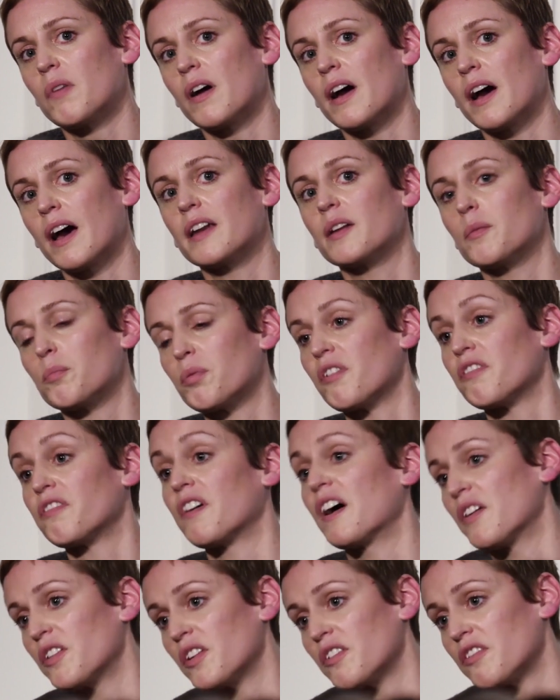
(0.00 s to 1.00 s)
had a
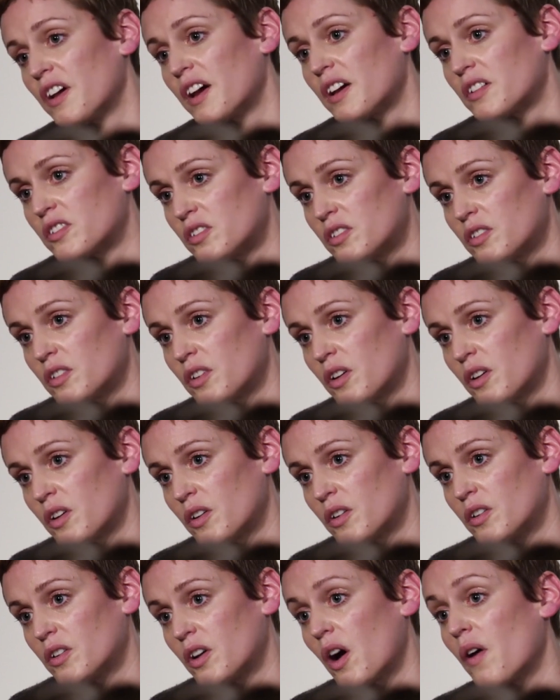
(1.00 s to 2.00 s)
profound effect
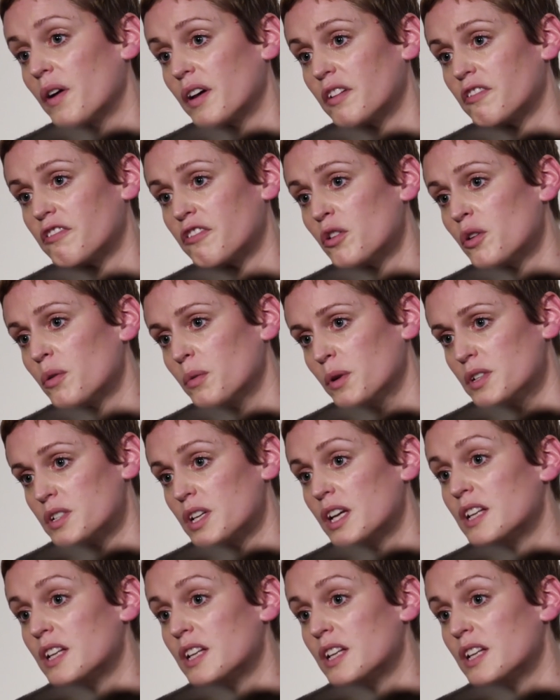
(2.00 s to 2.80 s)
going forward.